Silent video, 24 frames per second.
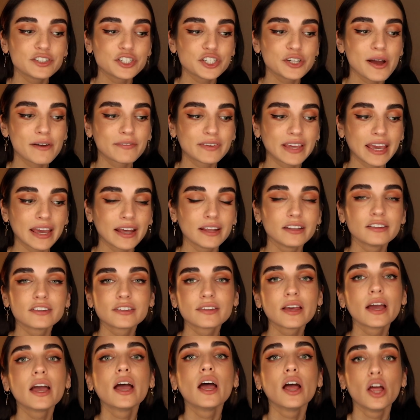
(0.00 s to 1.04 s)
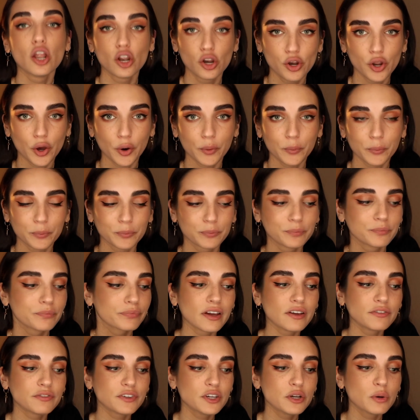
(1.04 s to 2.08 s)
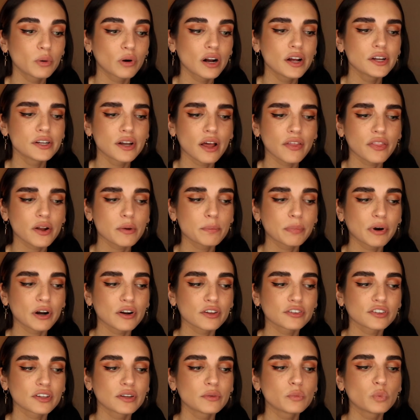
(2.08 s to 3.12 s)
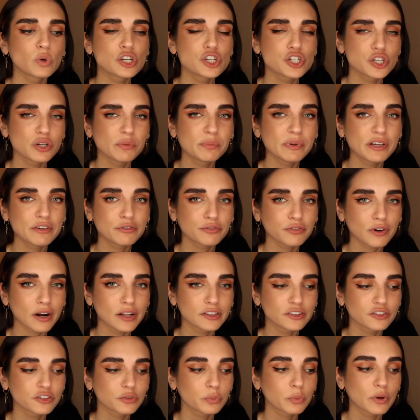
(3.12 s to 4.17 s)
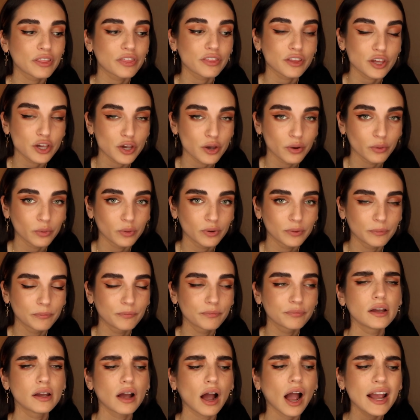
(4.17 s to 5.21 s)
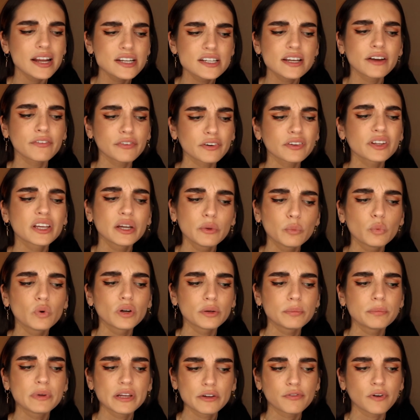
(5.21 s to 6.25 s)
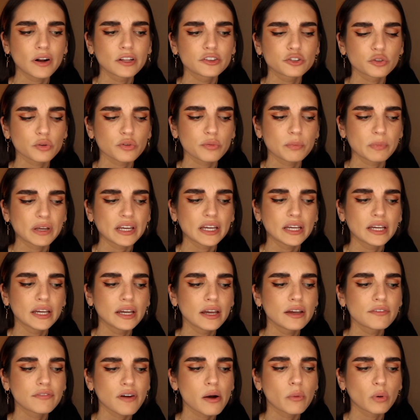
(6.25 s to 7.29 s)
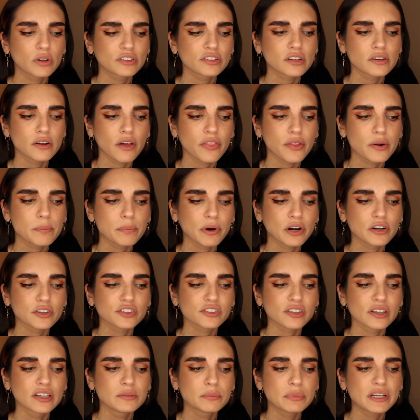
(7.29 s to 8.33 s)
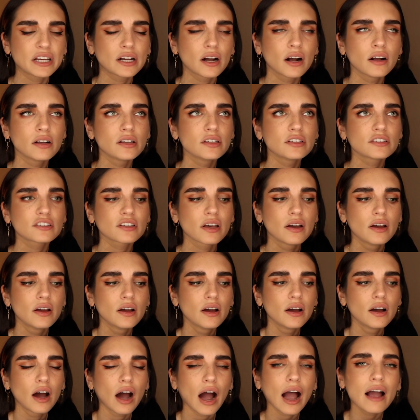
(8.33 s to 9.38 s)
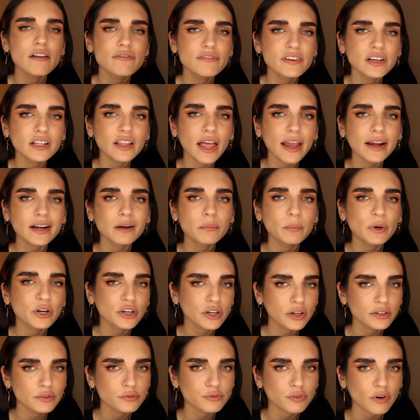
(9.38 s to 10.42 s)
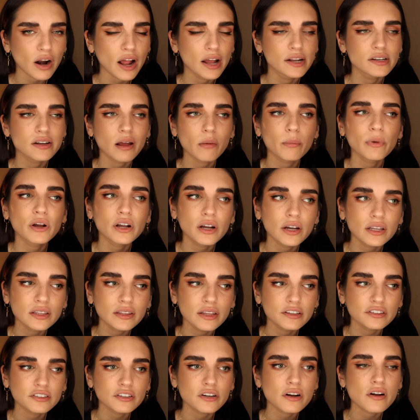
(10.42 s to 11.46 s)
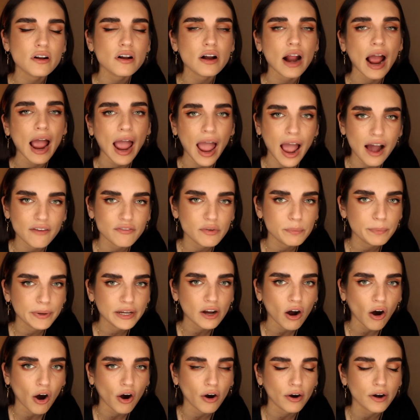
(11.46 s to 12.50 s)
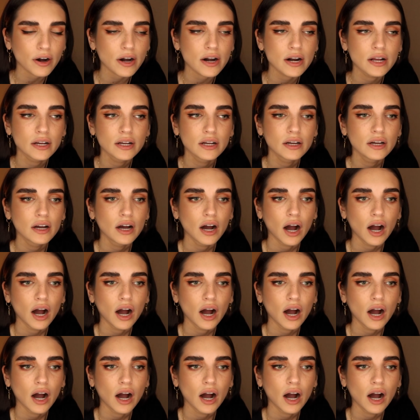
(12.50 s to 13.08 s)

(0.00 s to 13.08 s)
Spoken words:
Do you have kids? No. If you were another person, would you be friends with you? I definitely would be friends with me if I was another person because I feel like I'm a good friend. I'm a good listener. I have a big heart.